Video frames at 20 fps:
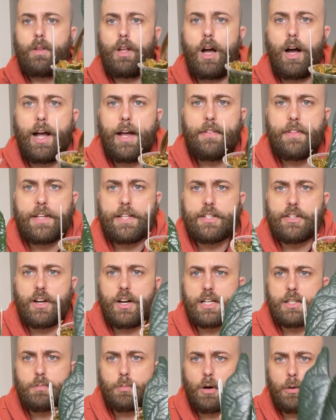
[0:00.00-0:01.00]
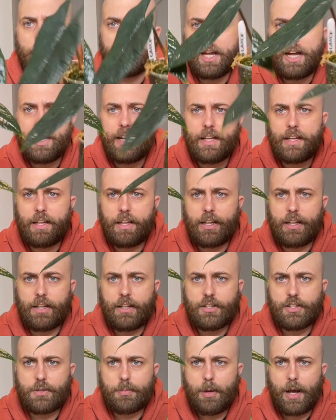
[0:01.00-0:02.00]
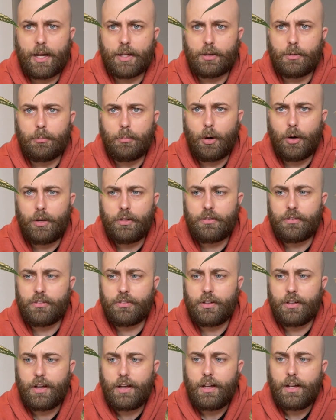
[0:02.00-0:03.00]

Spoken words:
I had these guys propagating in sphagnum moss.